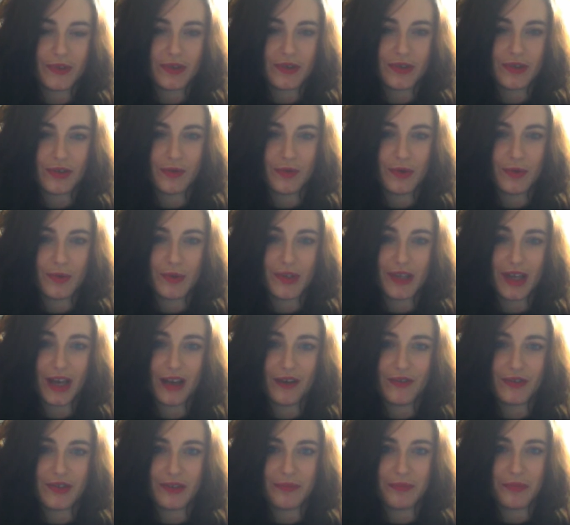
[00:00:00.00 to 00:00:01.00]
so we would
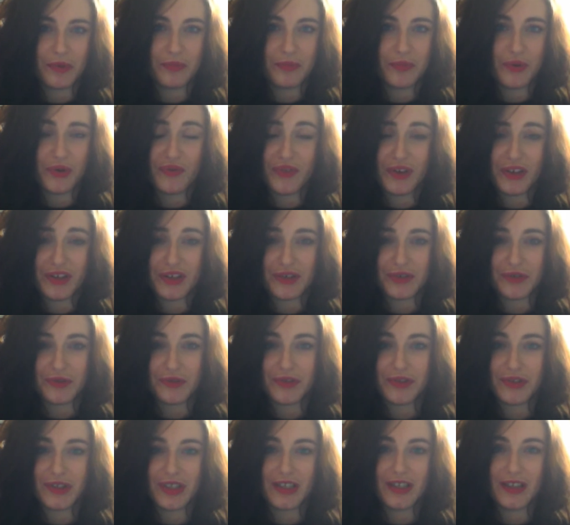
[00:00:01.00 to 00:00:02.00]
have someone
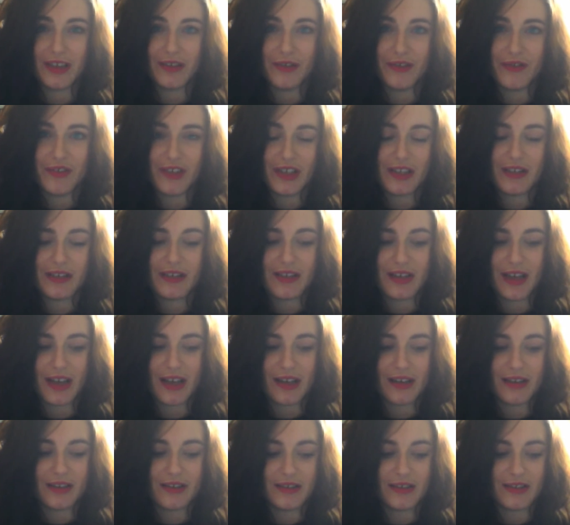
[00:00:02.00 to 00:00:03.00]
professional to take care of it,
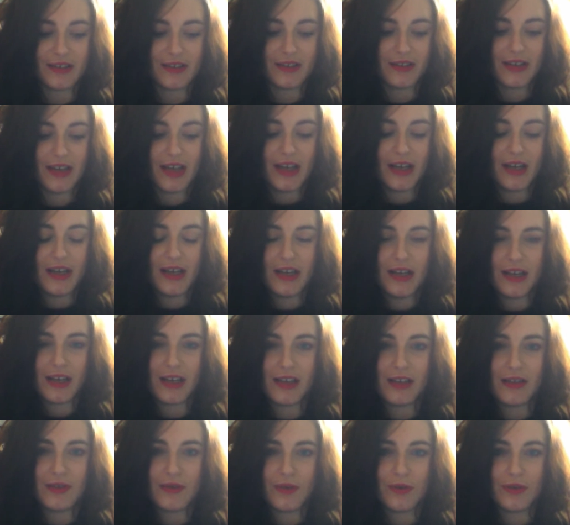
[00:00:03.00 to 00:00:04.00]
and
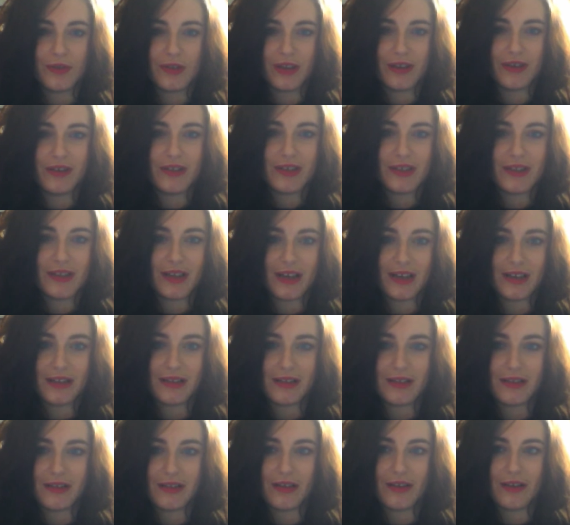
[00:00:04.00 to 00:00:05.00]
he told us
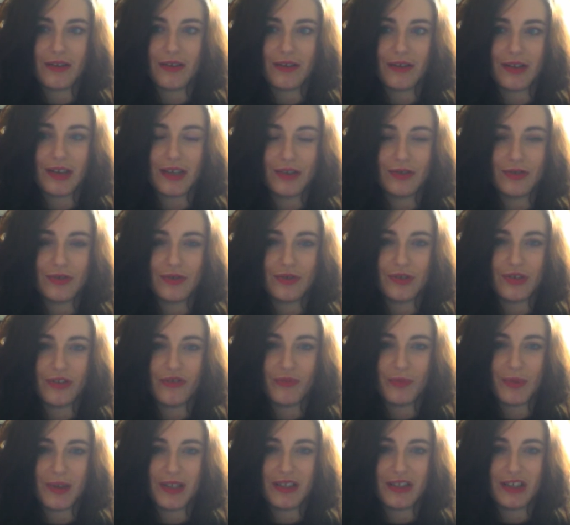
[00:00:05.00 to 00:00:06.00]
that it should
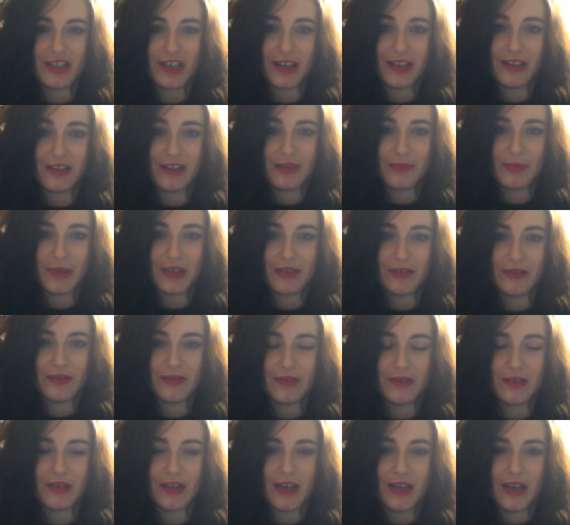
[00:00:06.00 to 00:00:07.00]
have been changed
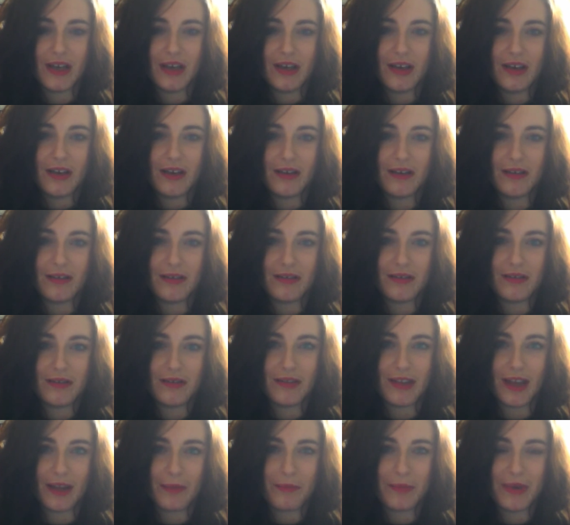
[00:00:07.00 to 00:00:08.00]
because
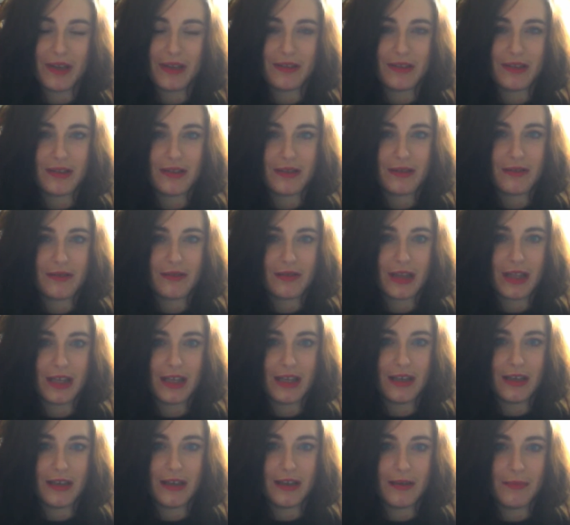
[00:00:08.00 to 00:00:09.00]
that meant
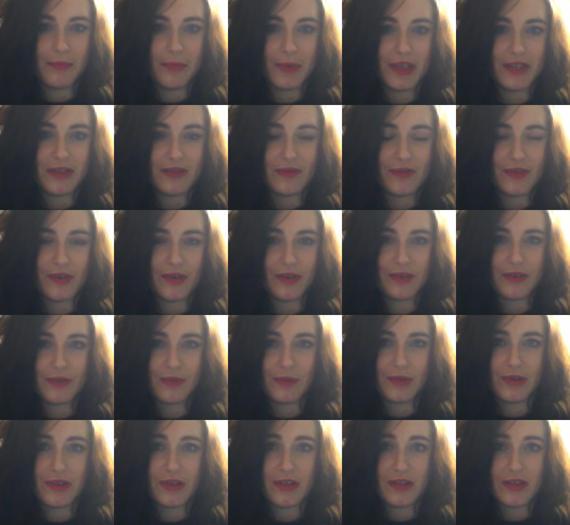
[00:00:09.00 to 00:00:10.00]
the piece of
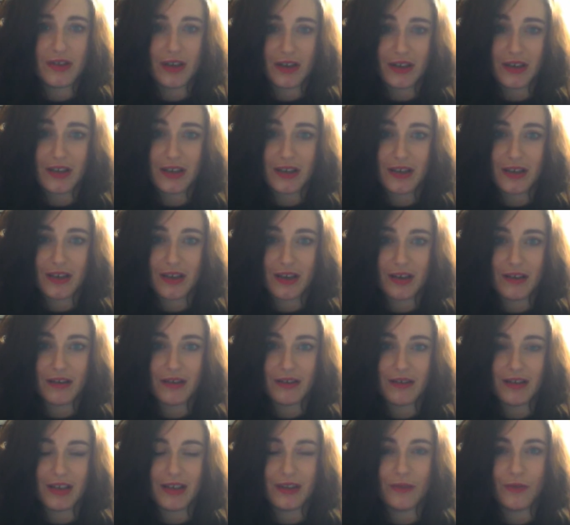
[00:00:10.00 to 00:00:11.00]
gauze was stuck
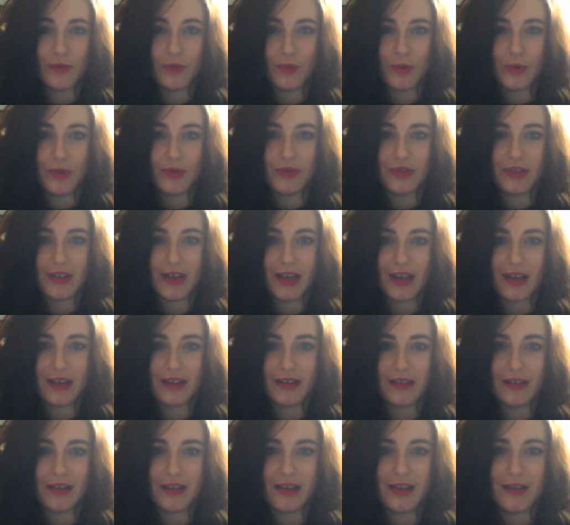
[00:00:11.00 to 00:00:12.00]
in the wound,
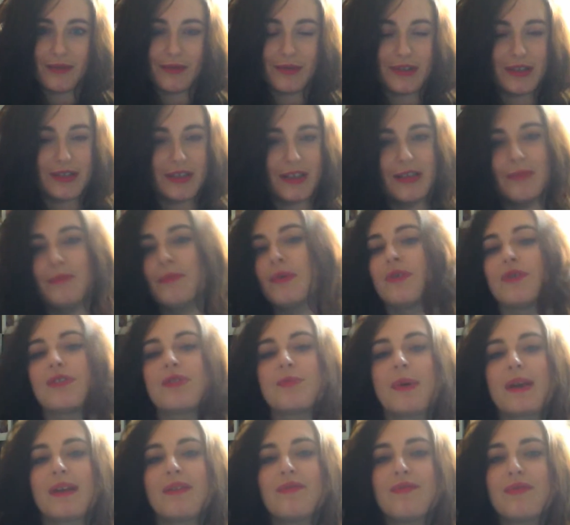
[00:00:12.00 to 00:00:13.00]
and it was the
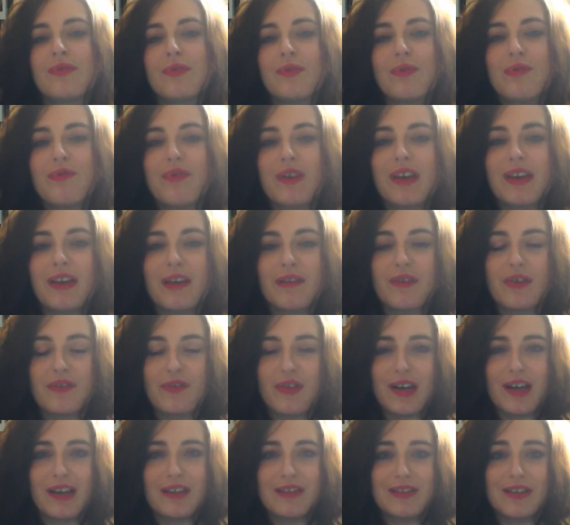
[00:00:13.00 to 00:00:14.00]
most painful thing I've
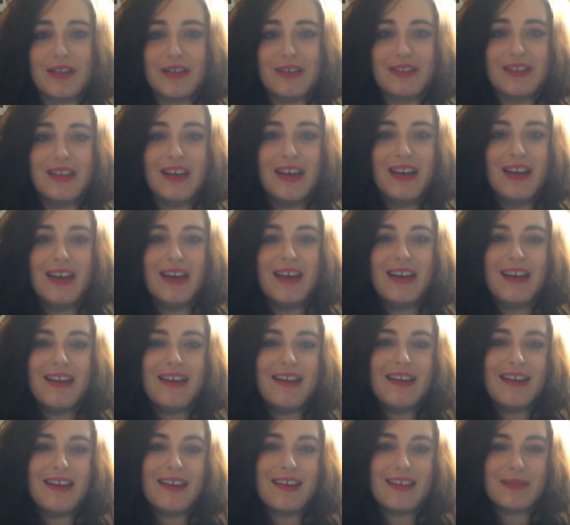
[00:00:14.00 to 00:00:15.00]
ever had done.
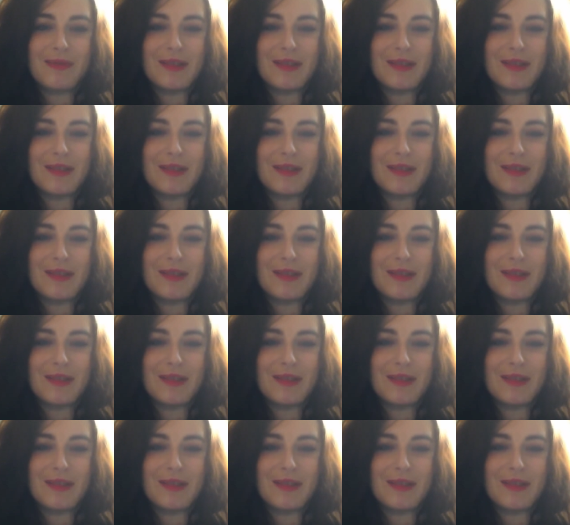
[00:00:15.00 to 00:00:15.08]
It's